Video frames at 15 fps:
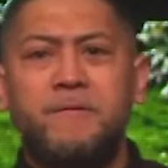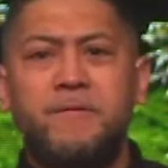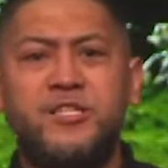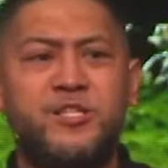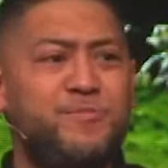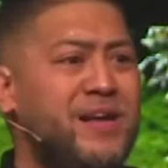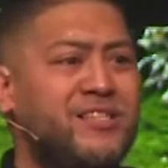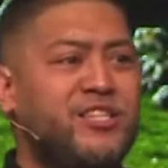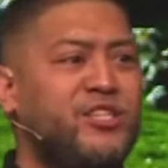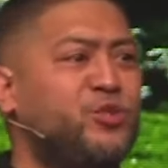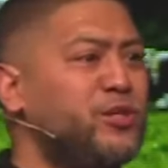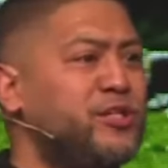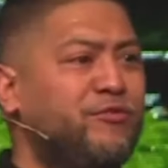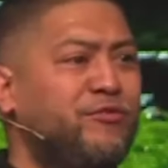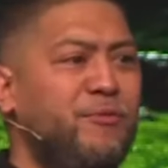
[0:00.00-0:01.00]
This message
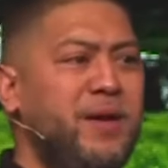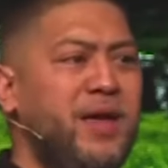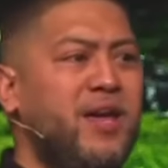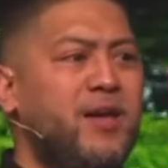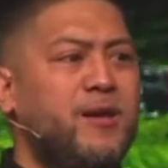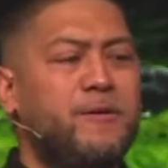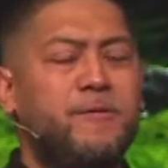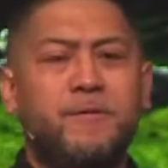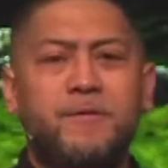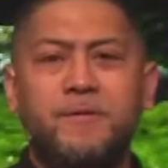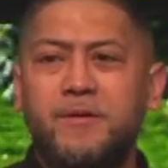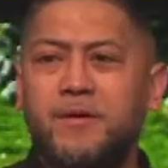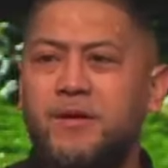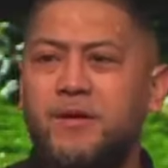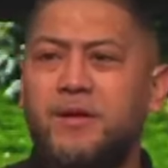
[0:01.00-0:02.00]
was for me.
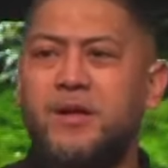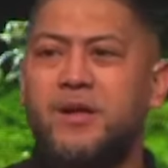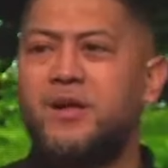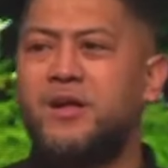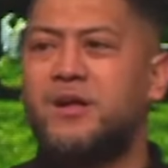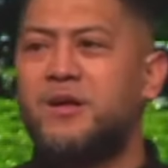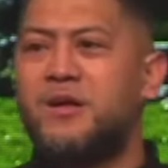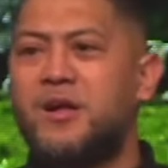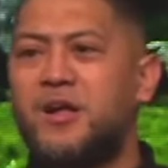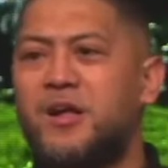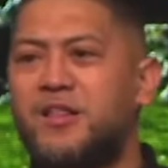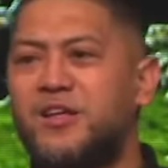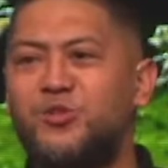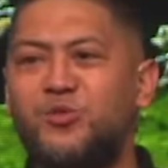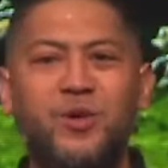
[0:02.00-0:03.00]

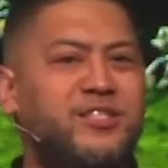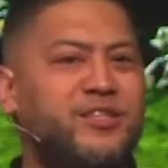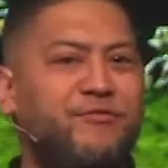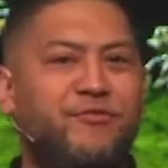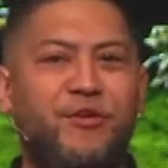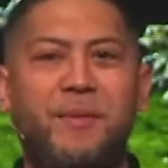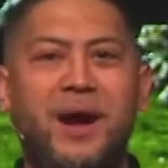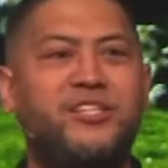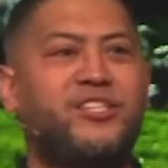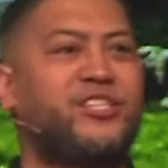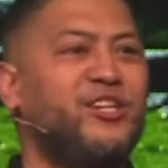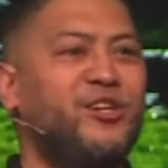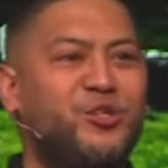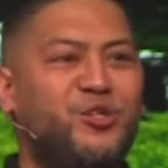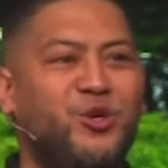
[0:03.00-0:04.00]
This wasn't for my
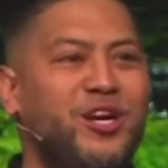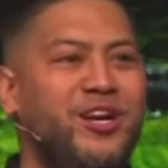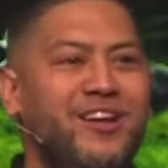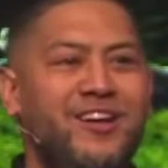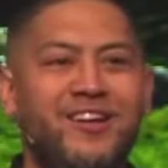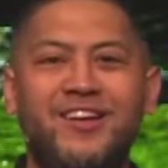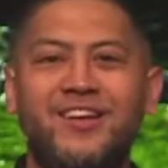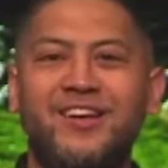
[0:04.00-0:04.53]
children.